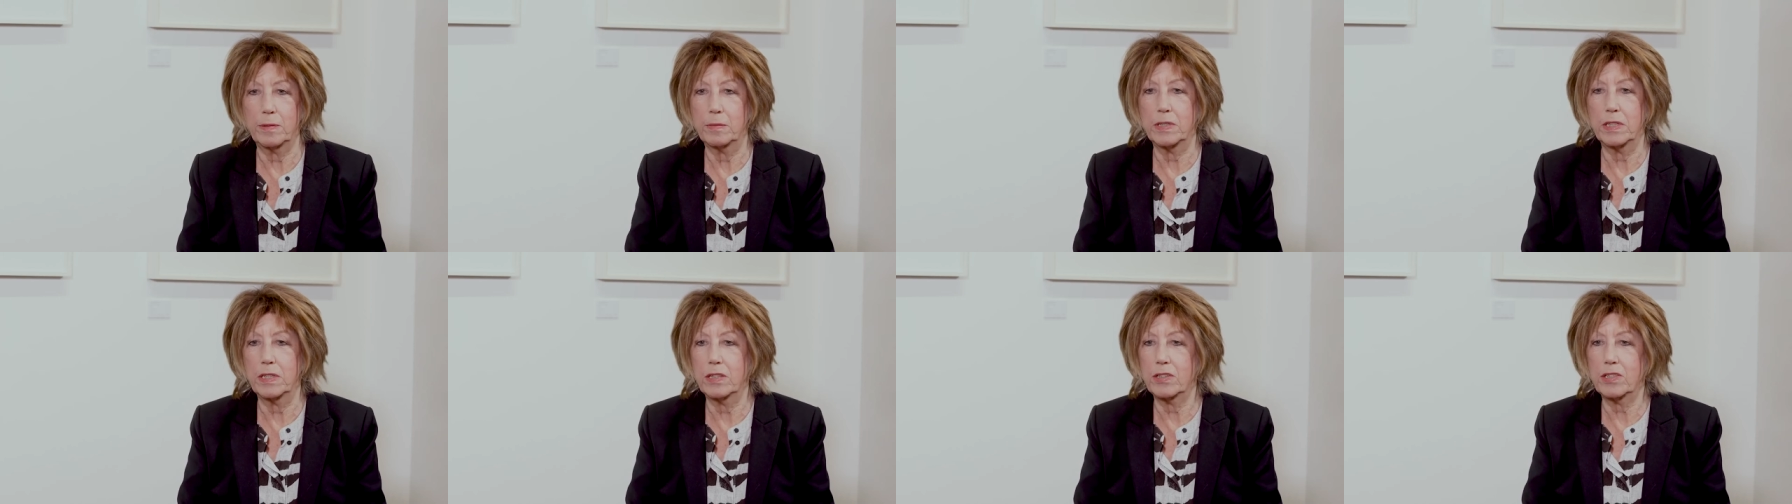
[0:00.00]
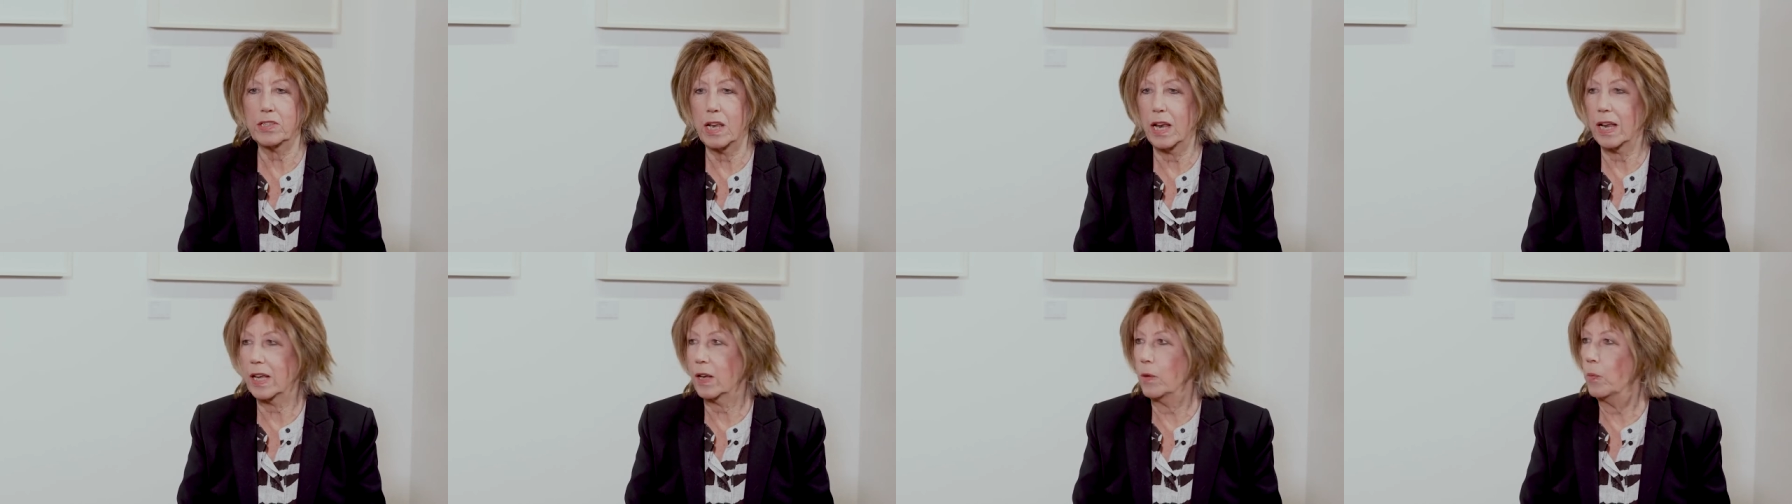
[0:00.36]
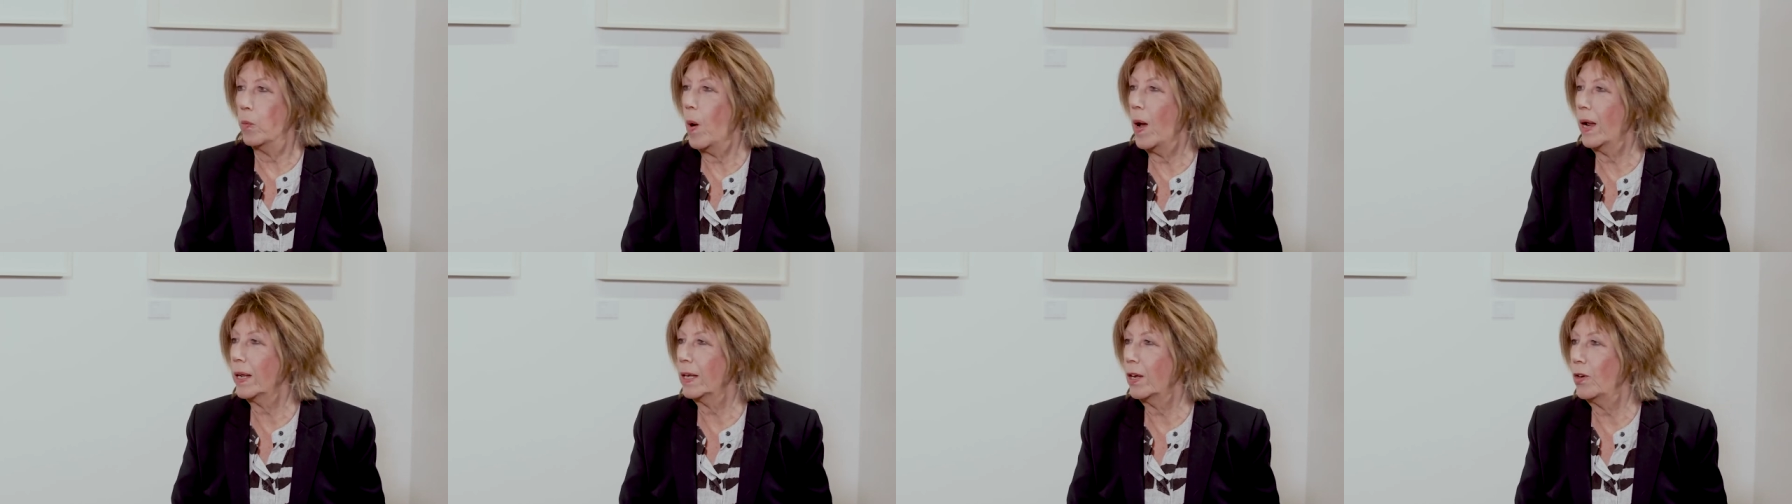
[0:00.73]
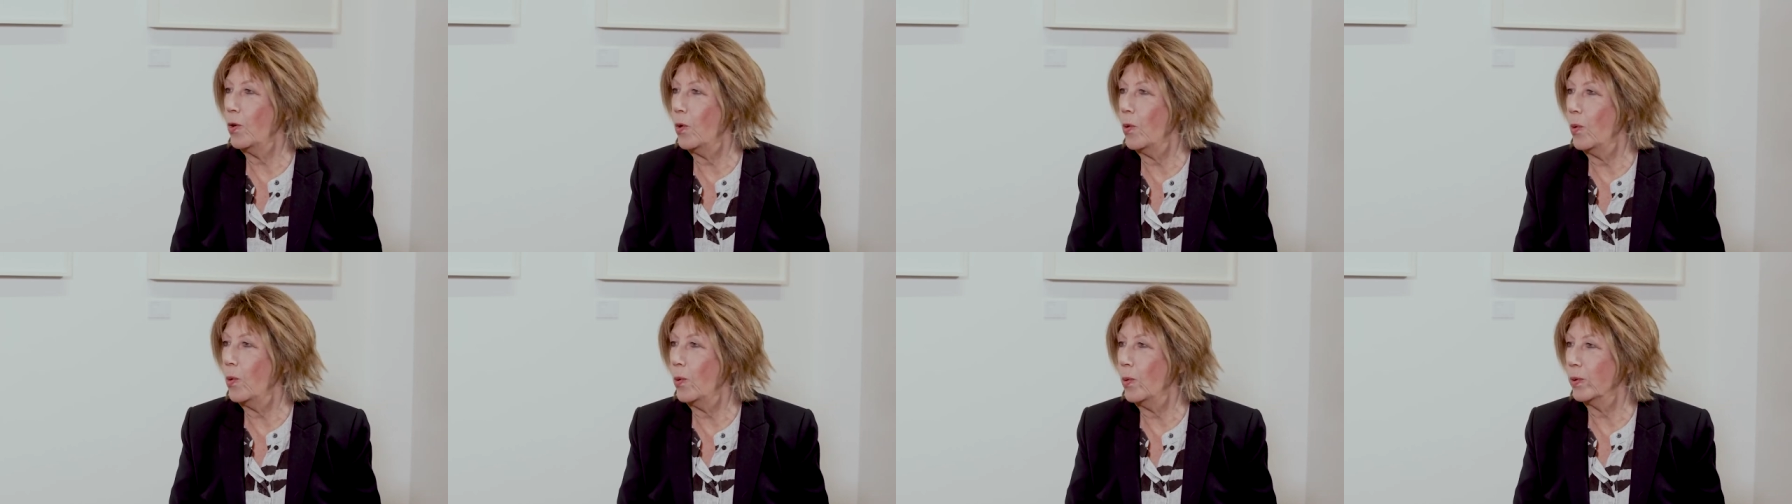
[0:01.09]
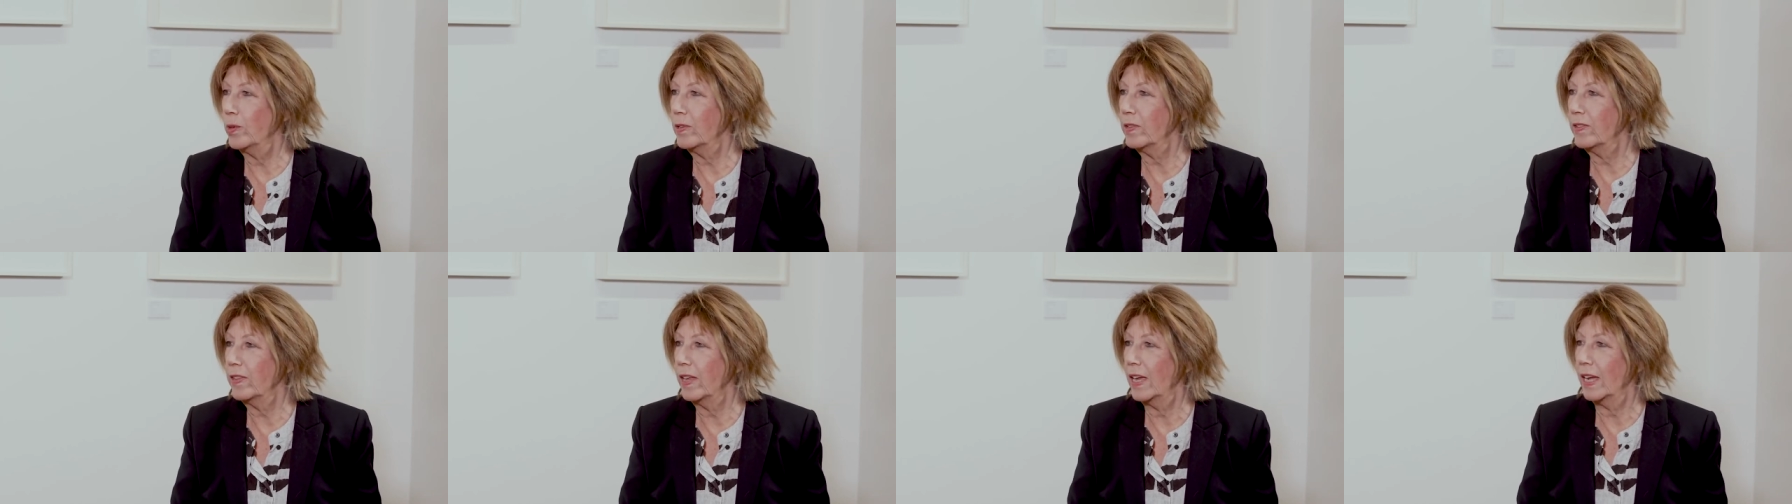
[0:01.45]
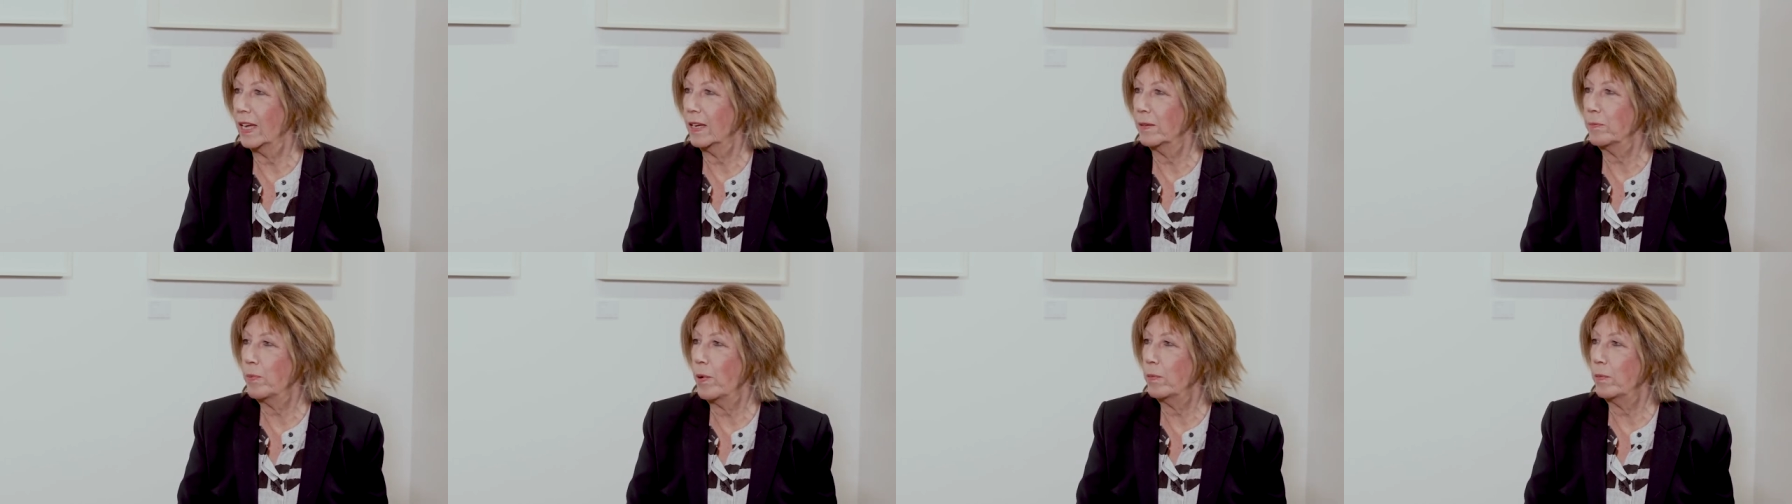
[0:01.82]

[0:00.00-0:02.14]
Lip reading: it was just like a one chord thing,